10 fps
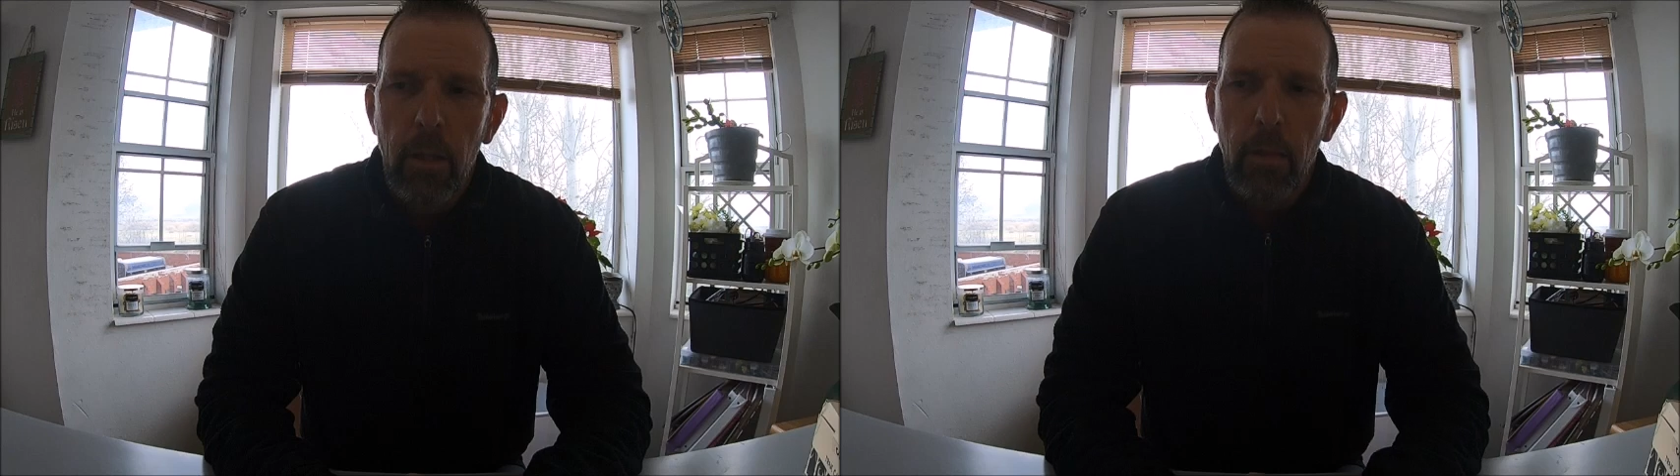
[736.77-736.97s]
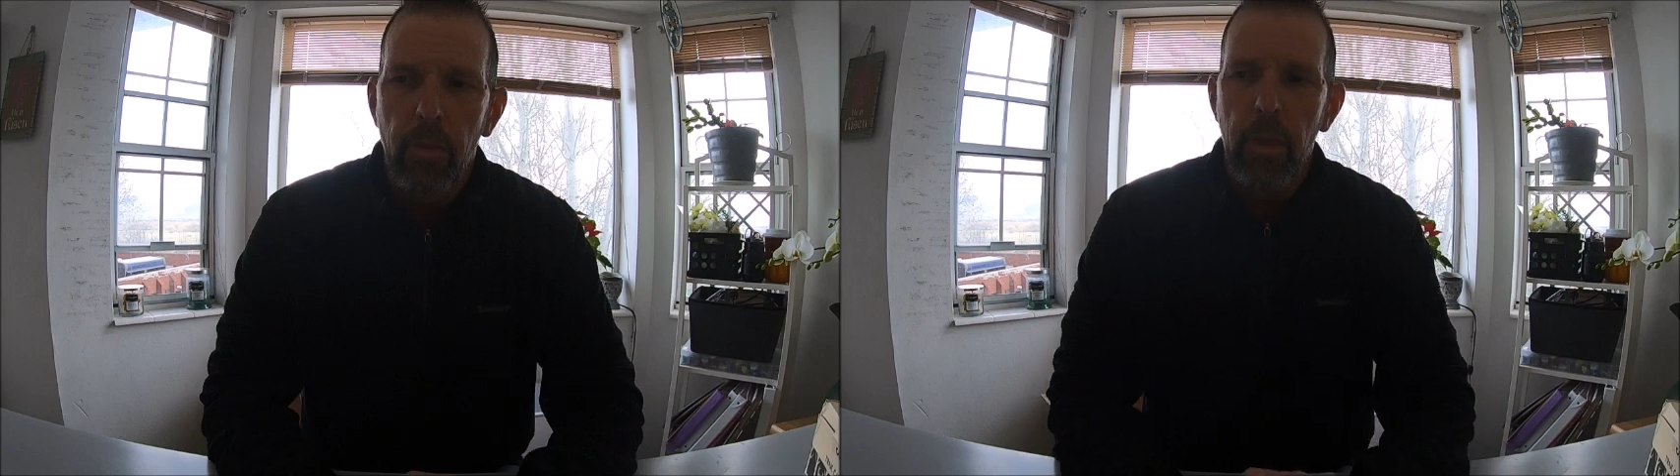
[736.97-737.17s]

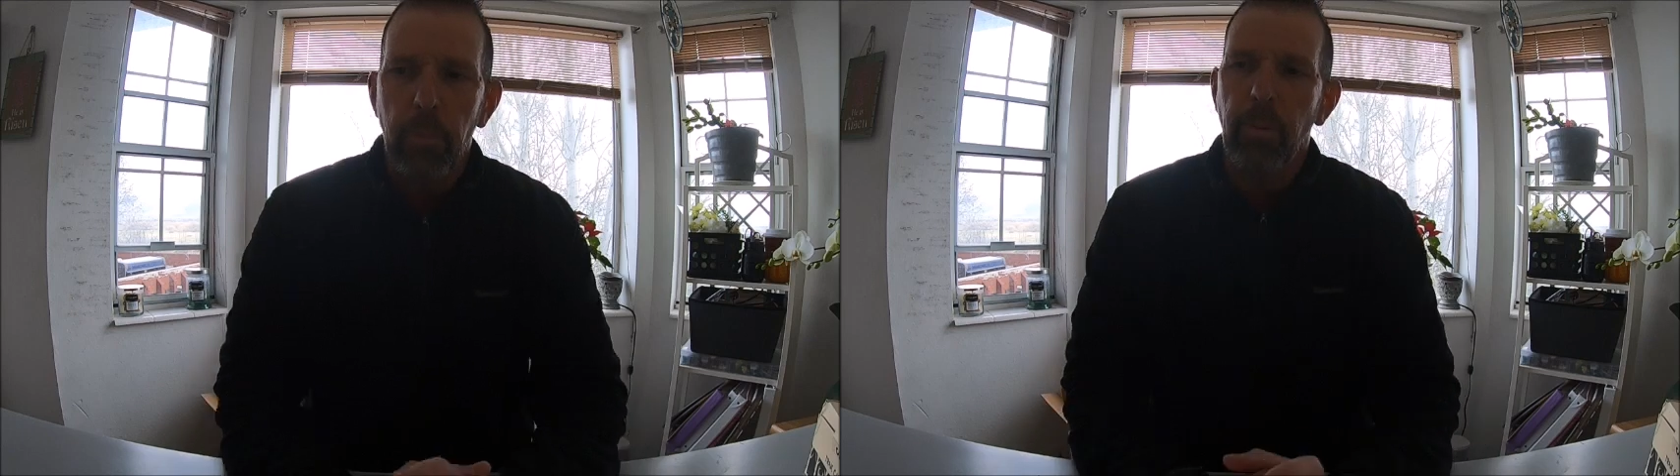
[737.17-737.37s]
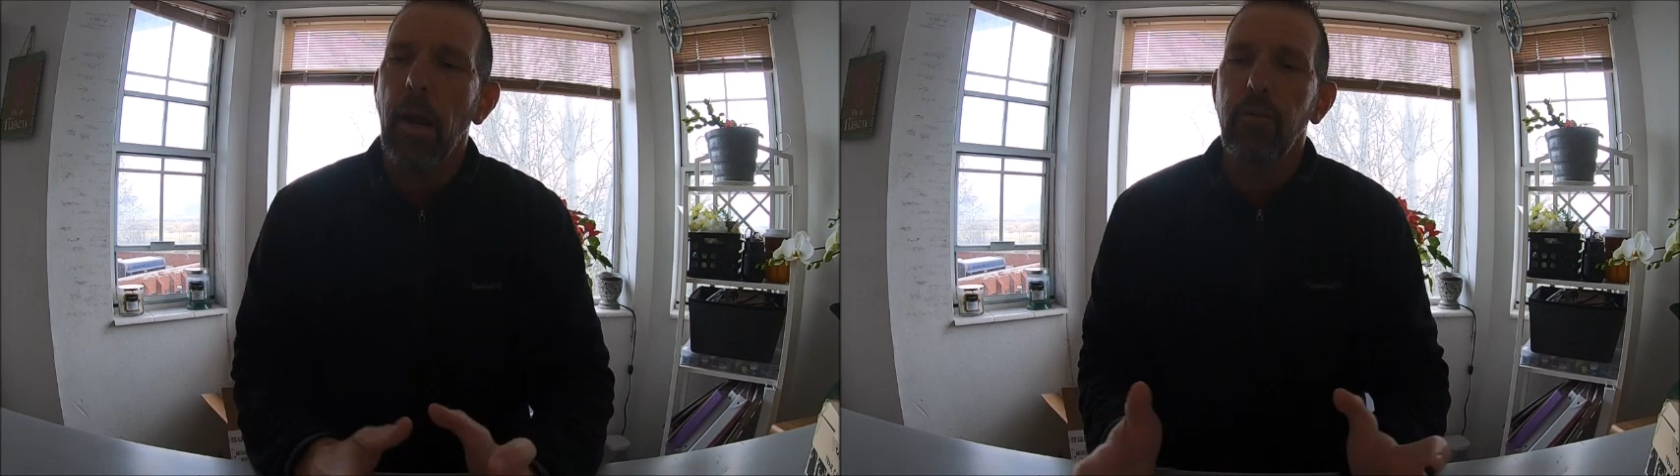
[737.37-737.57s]
The
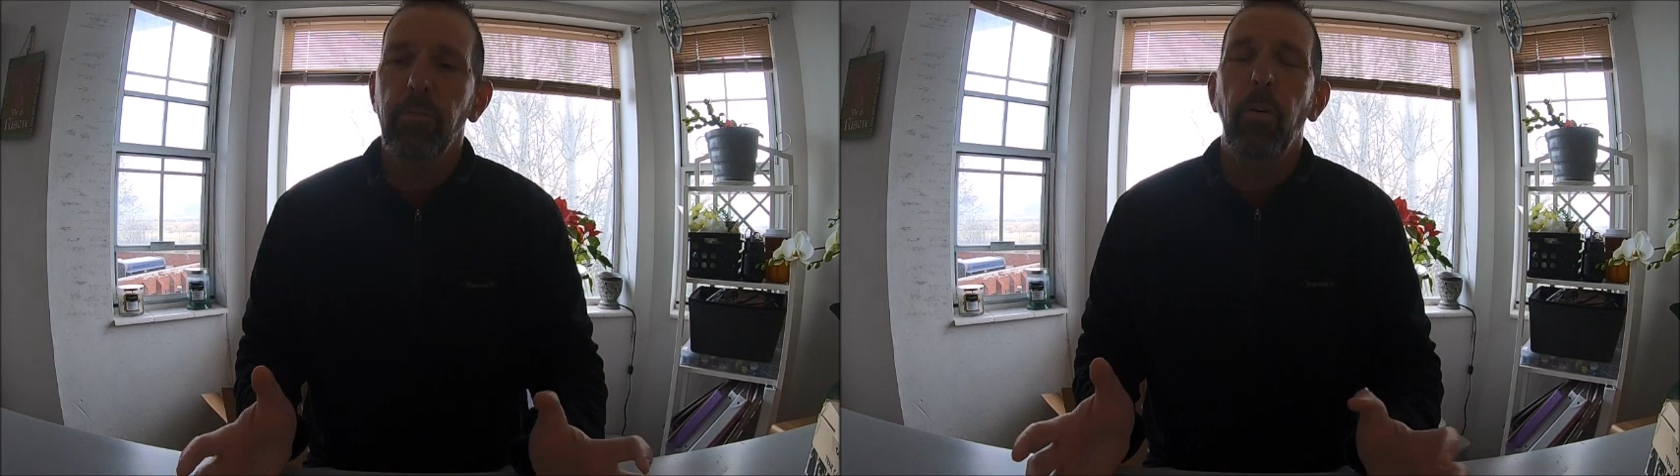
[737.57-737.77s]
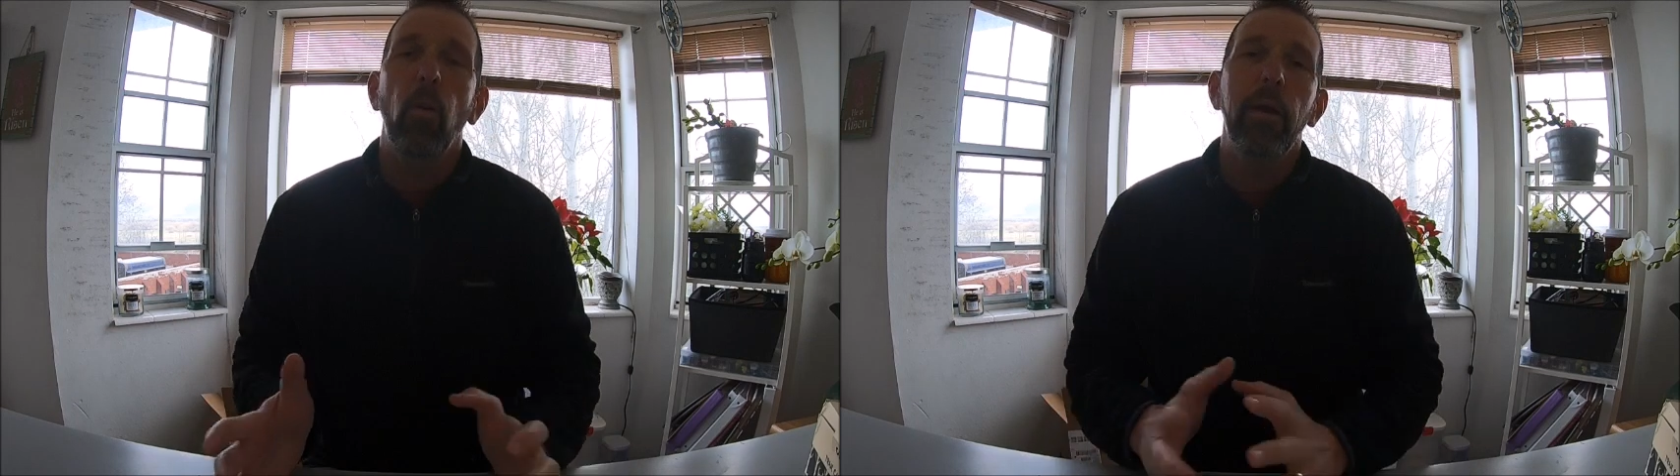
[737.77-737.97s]
price
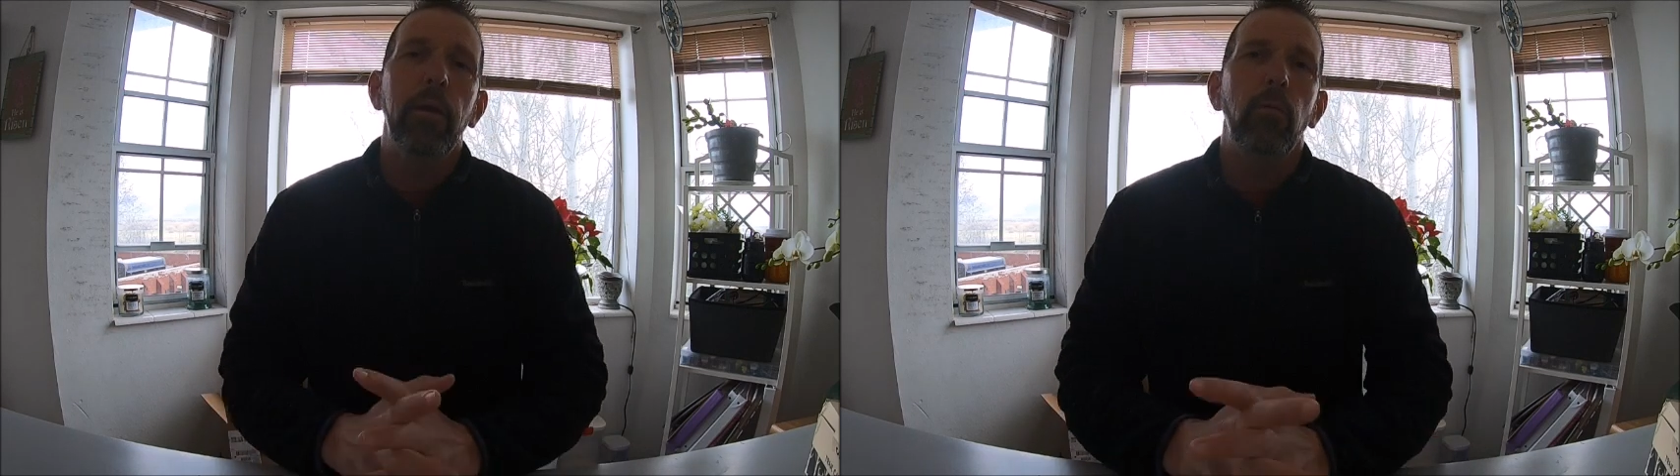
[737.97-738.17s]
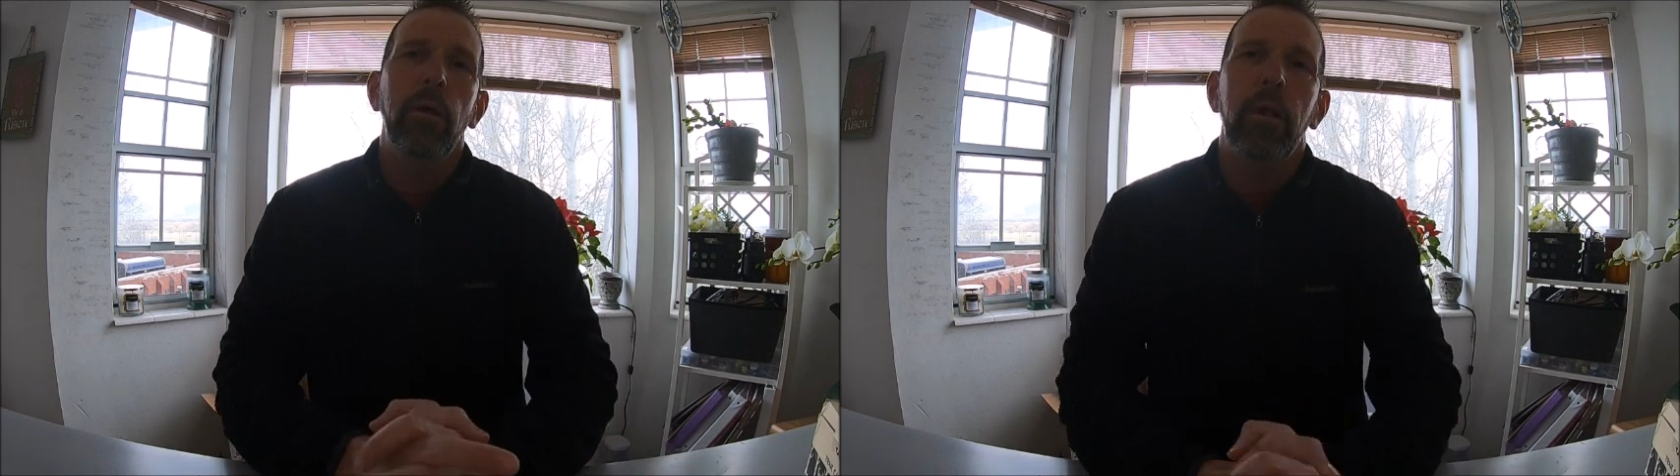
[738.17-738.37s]

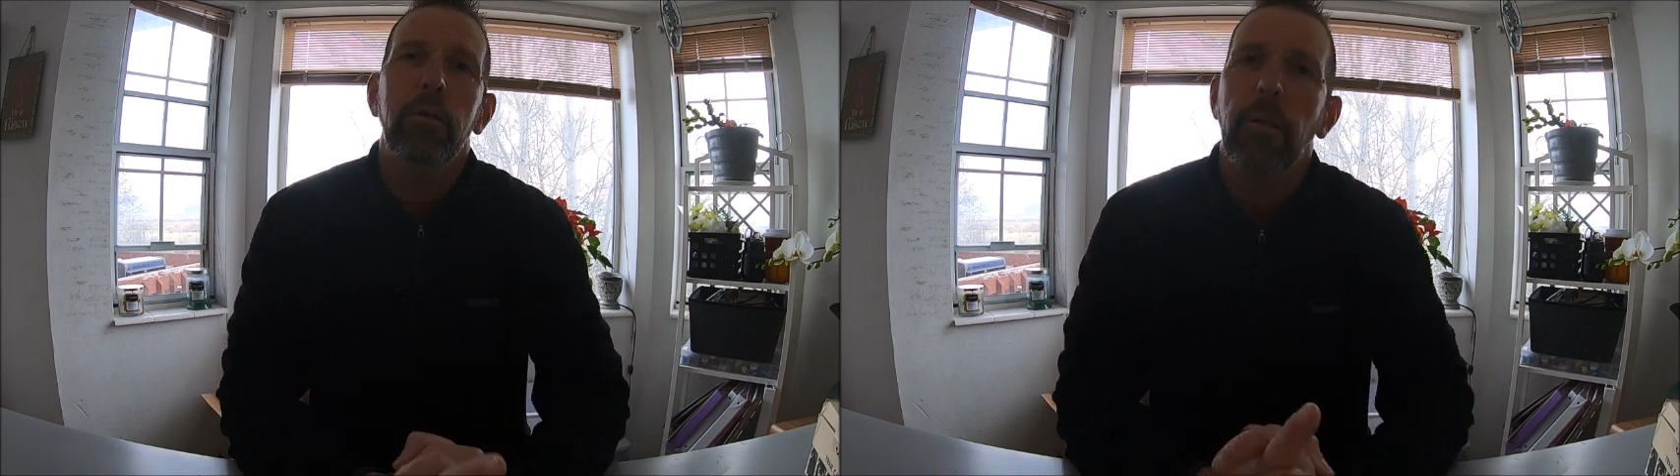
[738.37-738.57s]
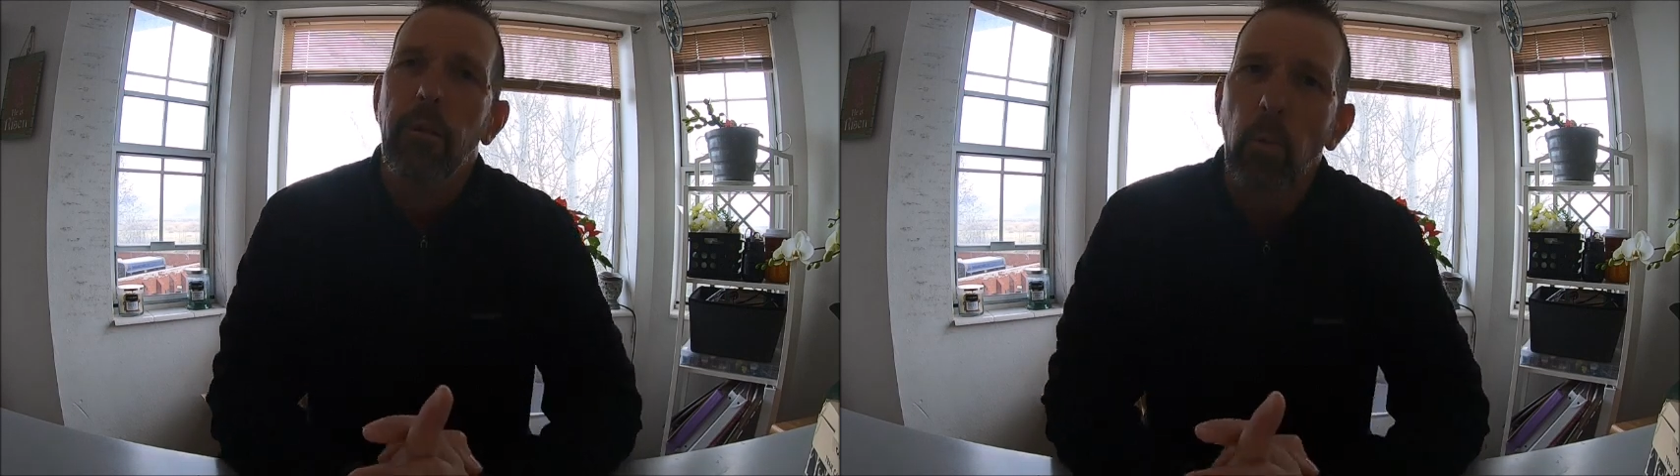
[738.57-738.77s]
point, when I
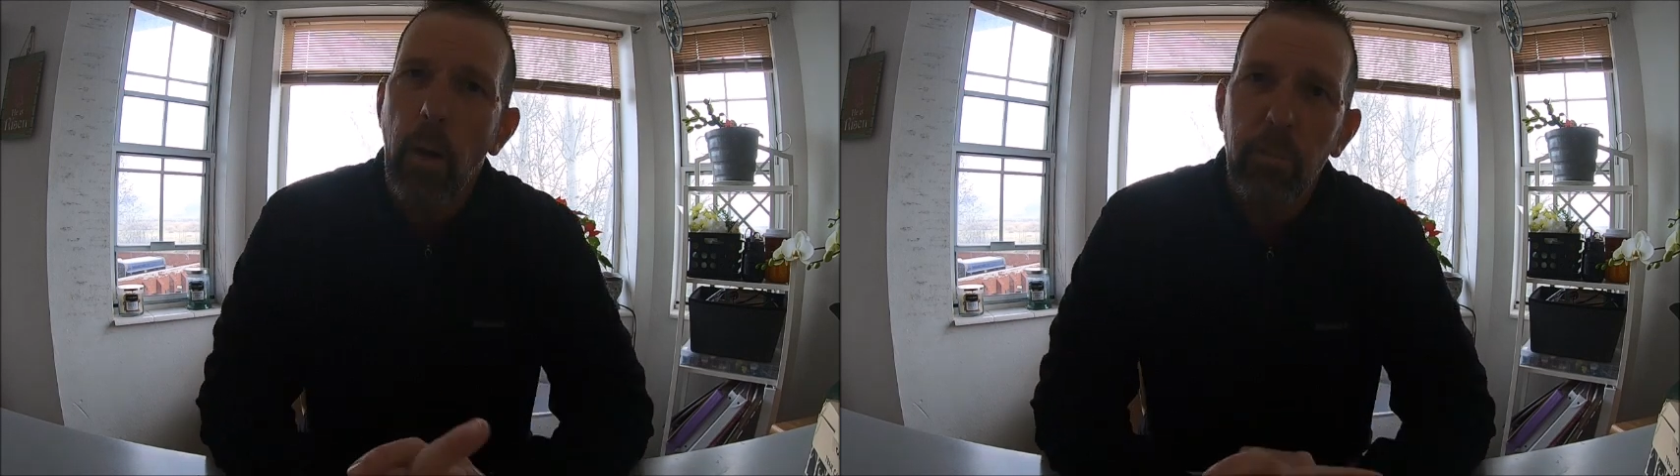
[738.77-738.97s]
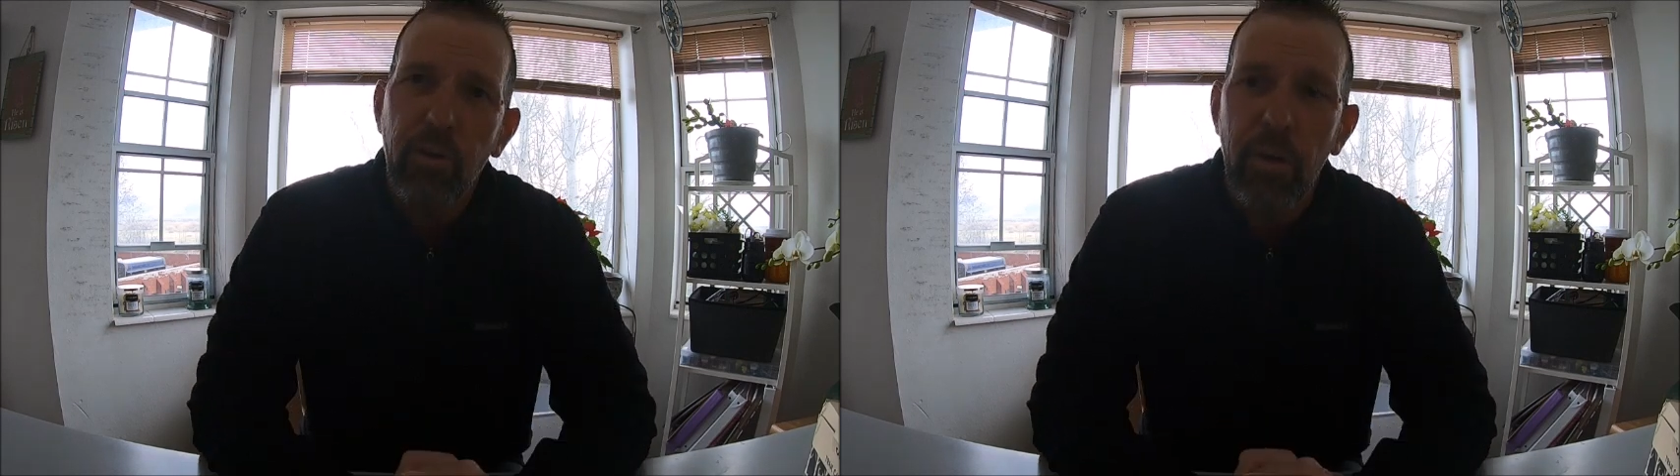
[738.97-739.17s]
looked on their
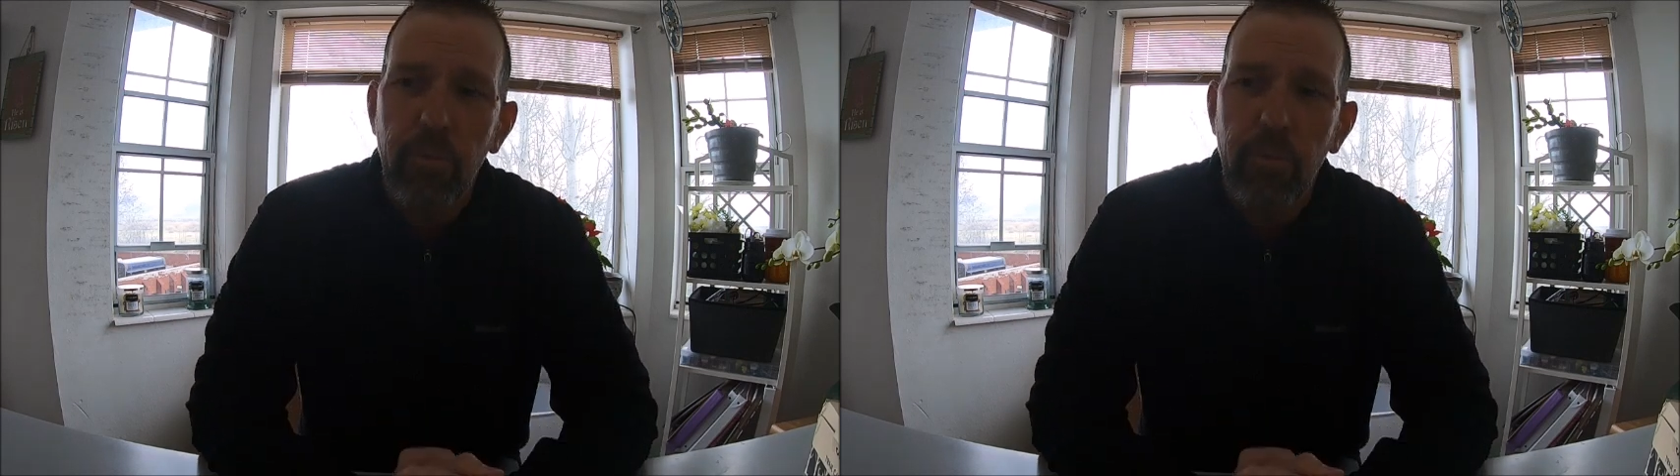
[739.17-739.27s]
website,